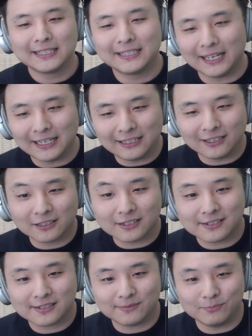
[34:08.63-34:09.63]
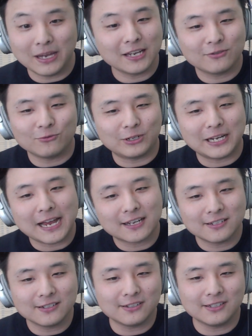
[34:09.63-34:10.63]
getting here, because my
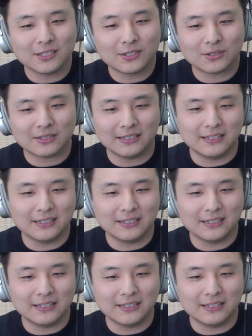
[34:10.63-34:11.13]
reaction to this,